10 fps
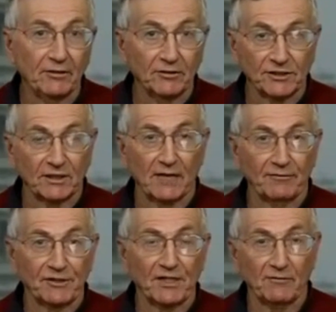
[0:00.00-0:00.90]
or
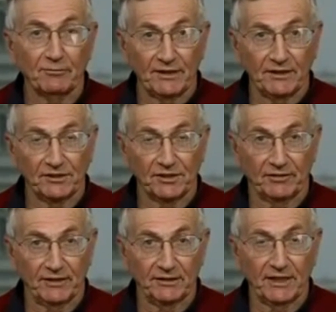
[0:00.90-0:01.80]
Salafist government in
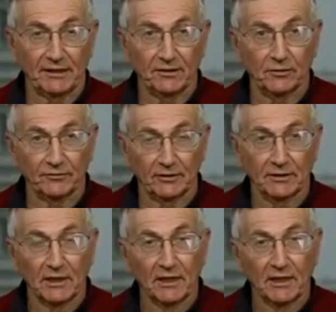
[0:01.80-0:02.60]
Syria, take it over.